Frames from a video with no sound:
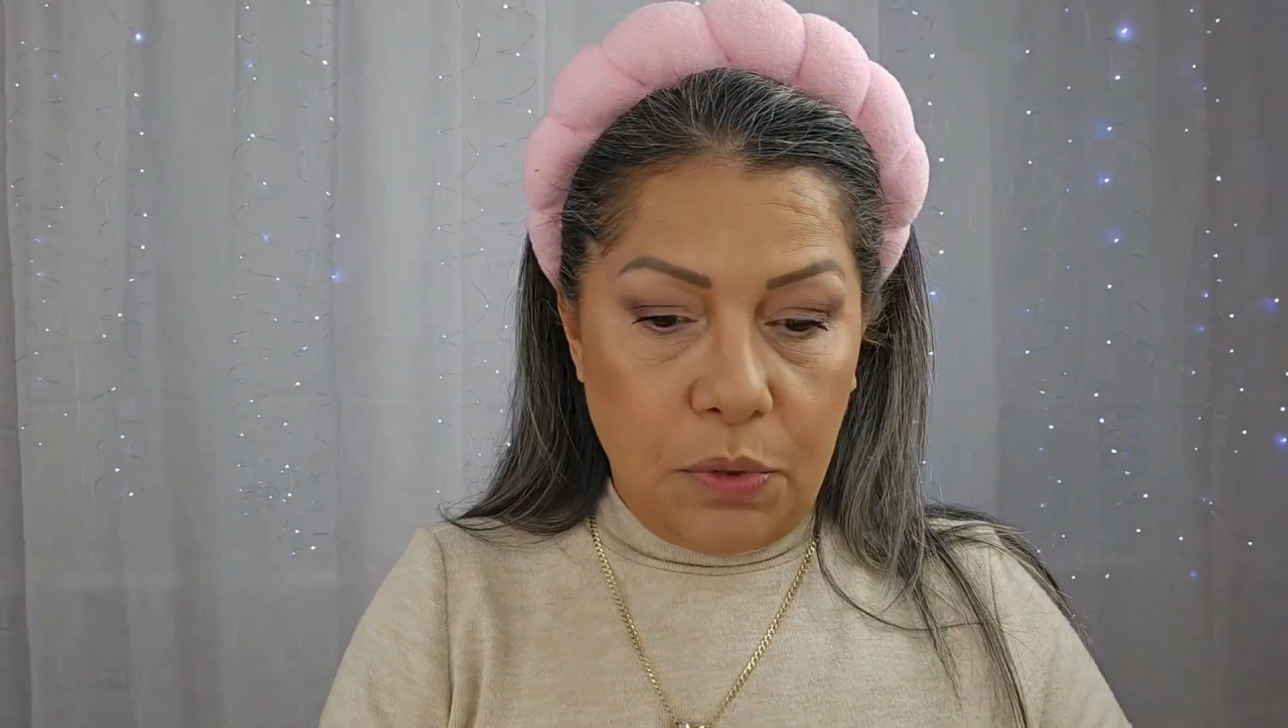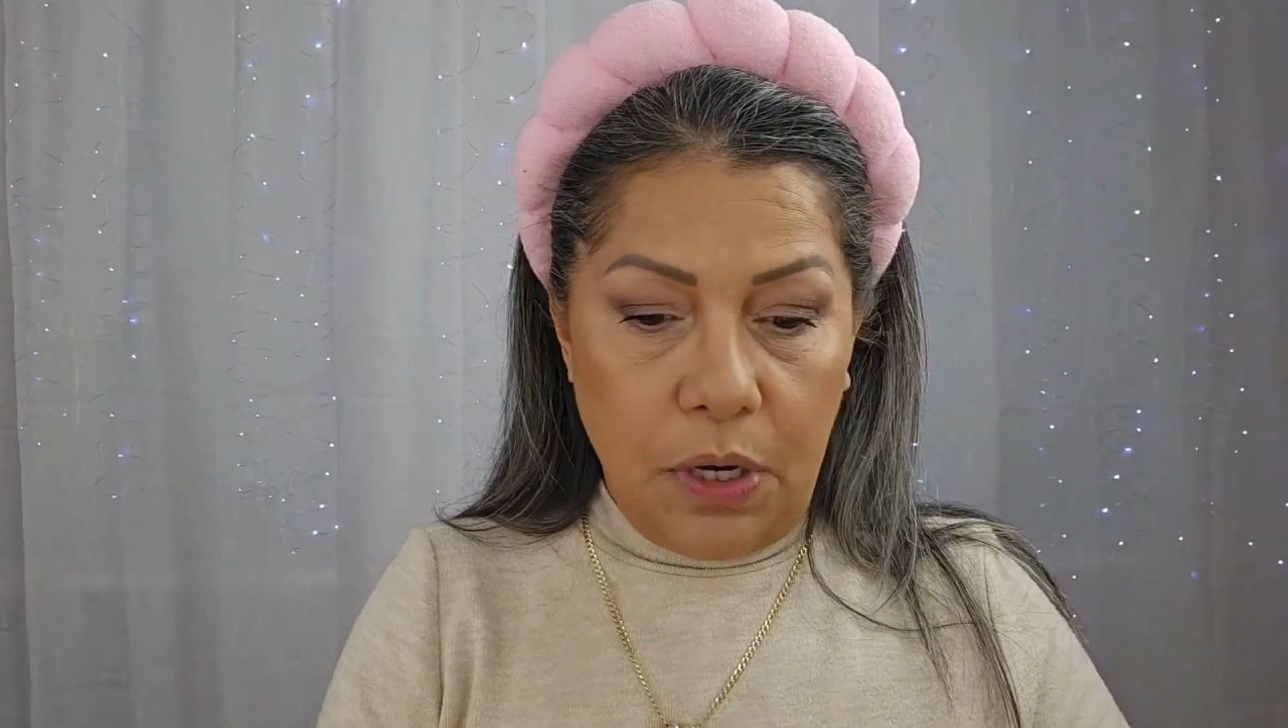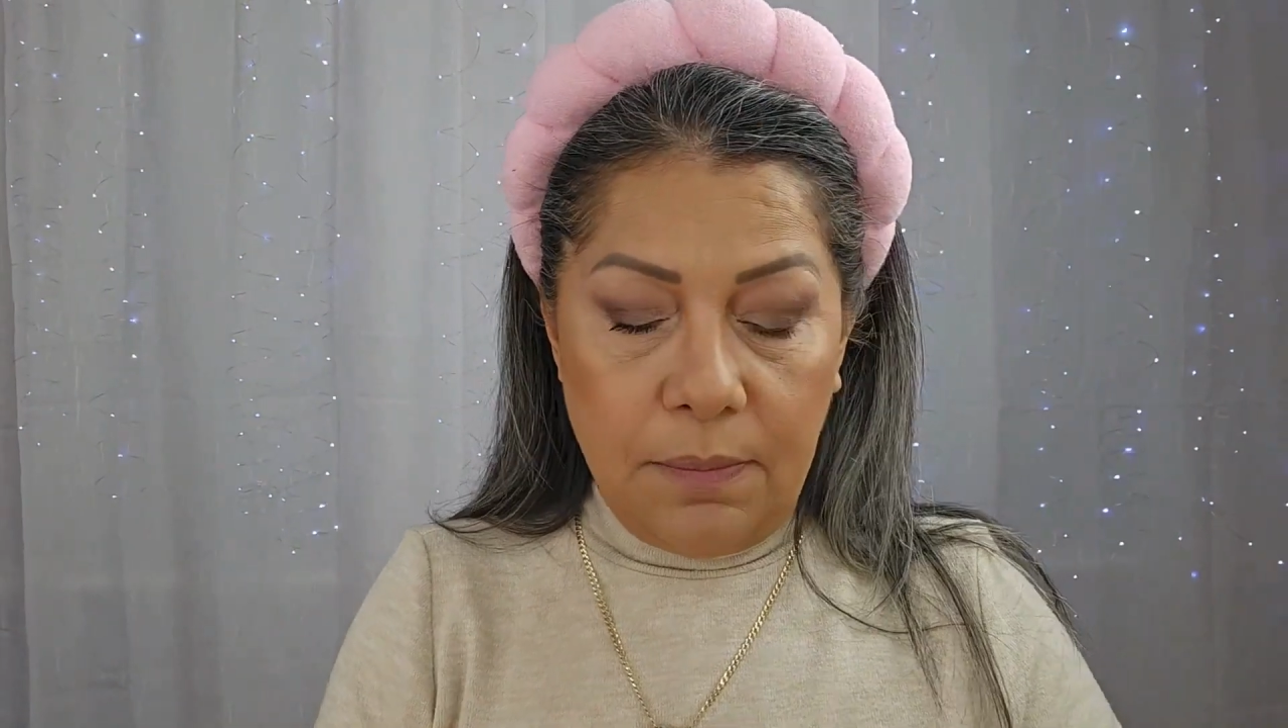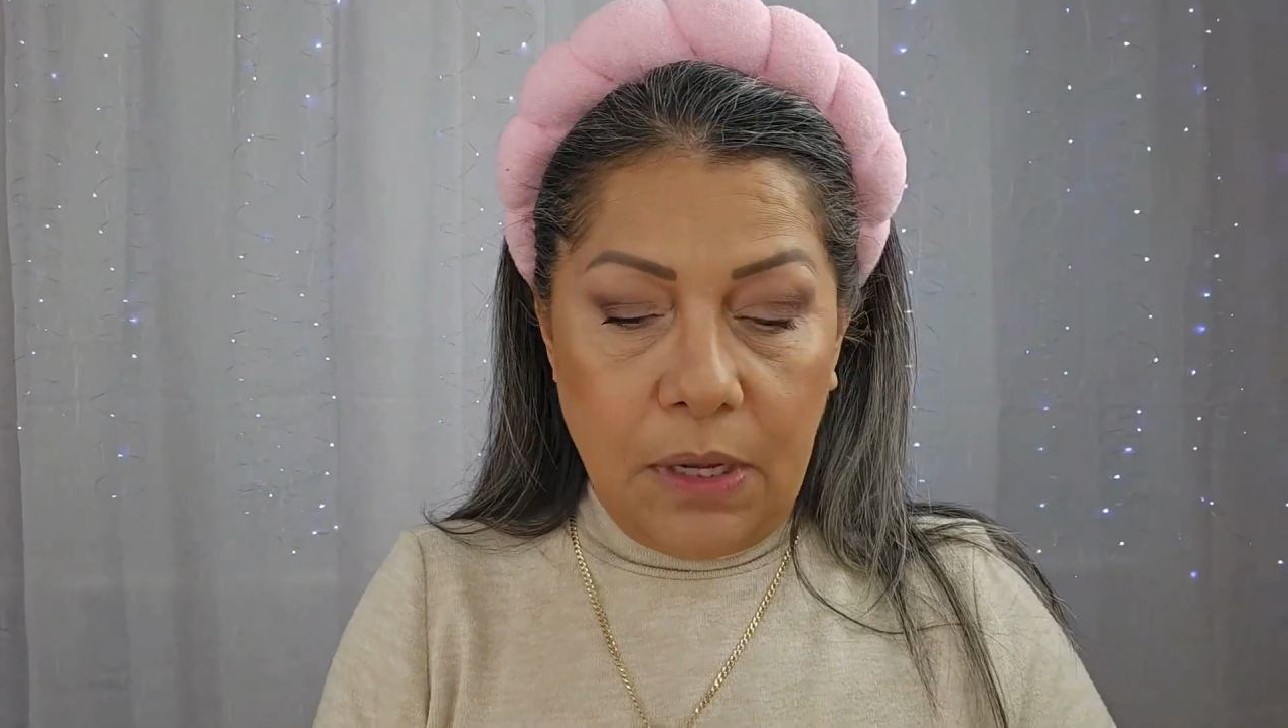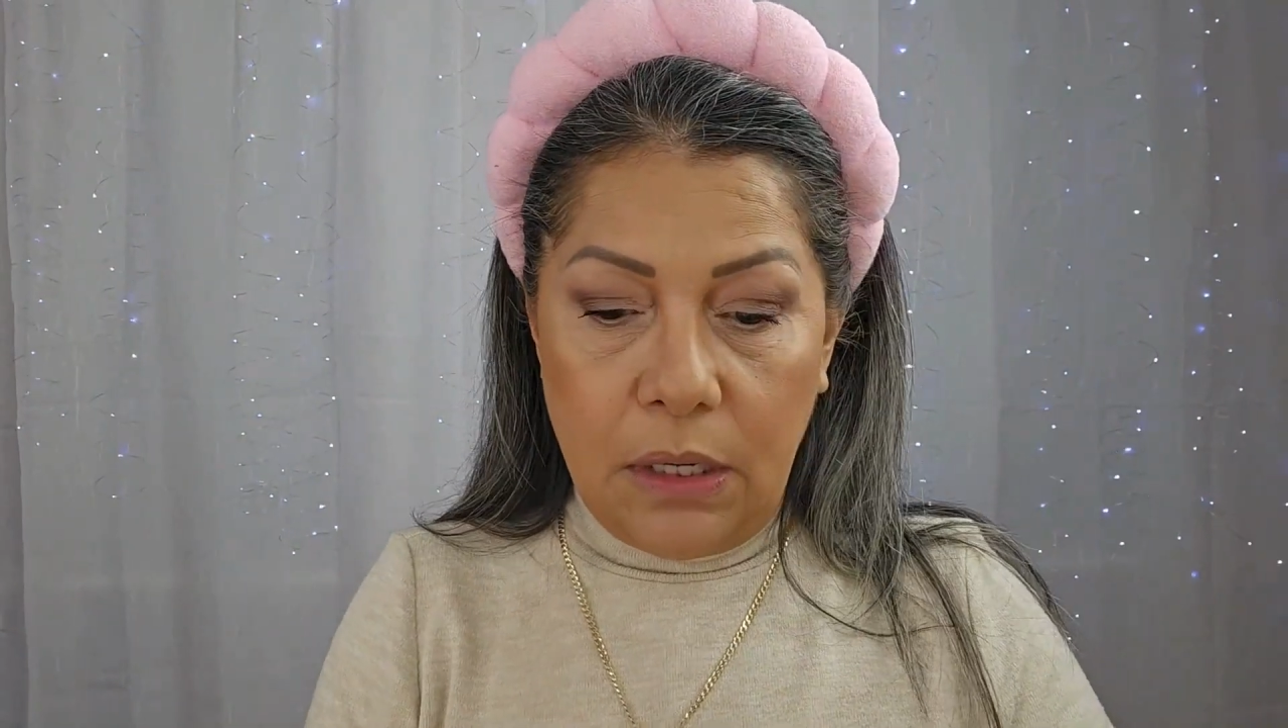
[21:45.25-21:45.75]

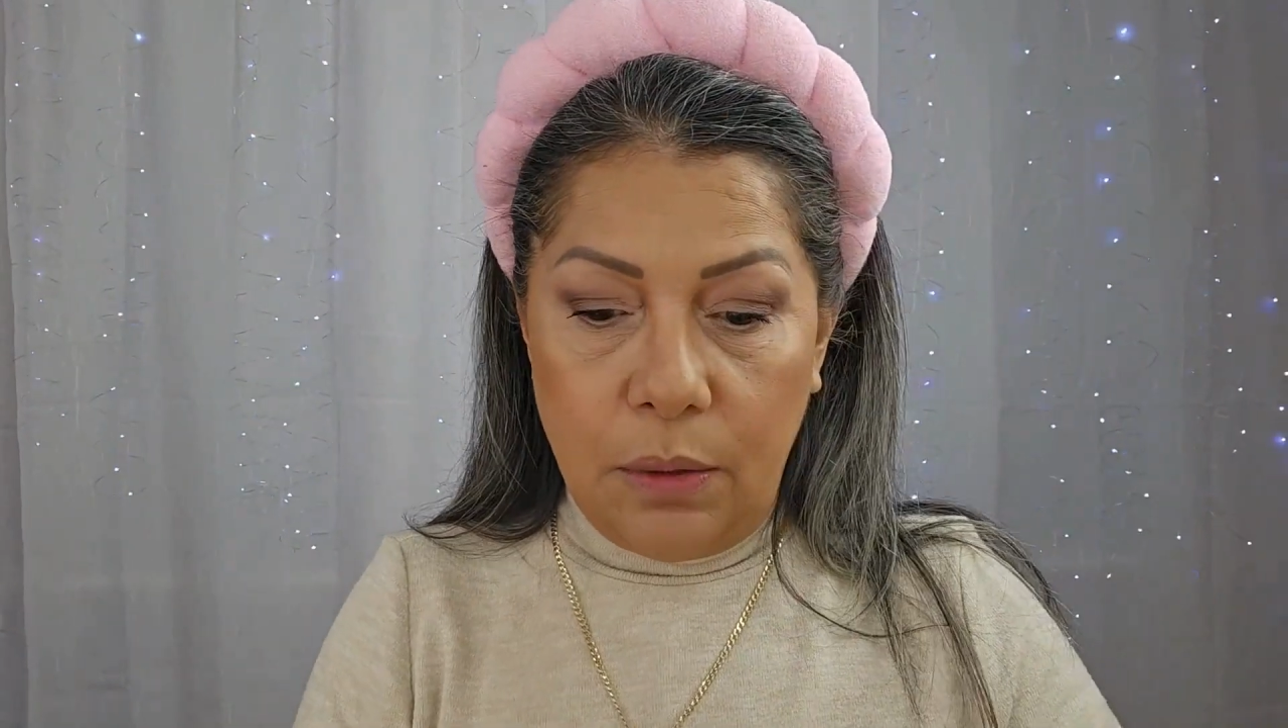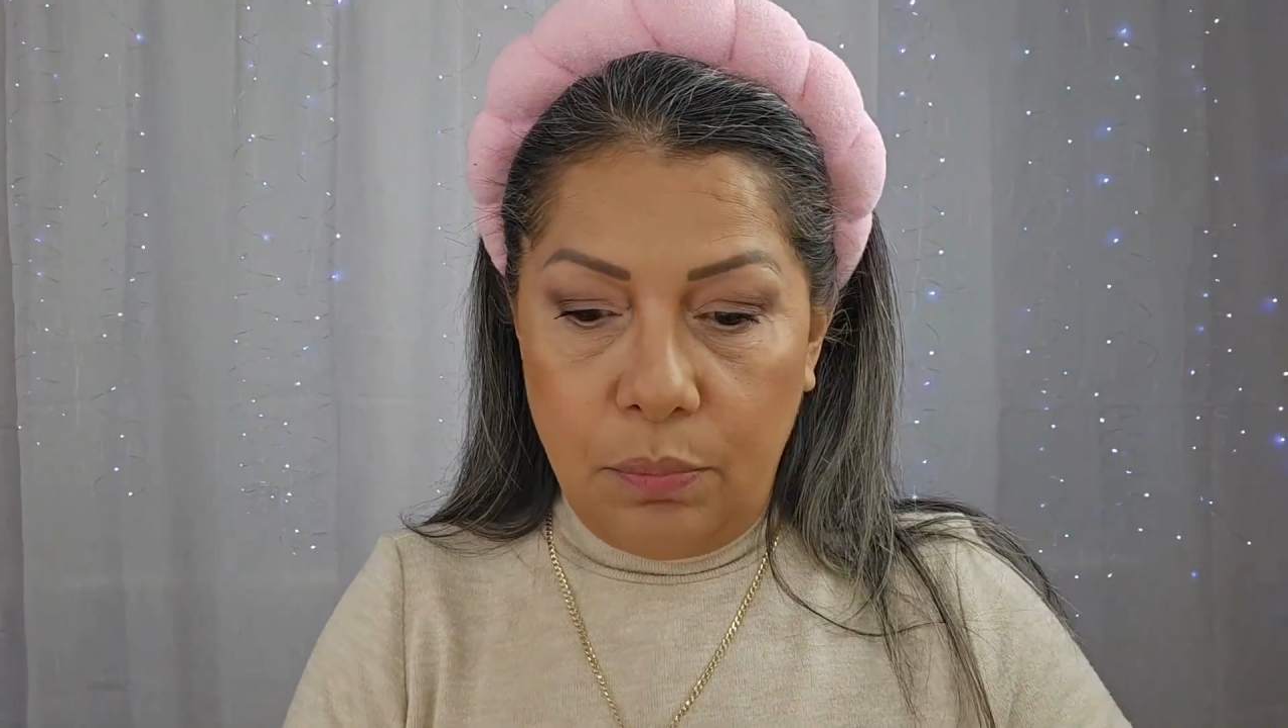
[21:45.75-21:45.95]
I'm not going to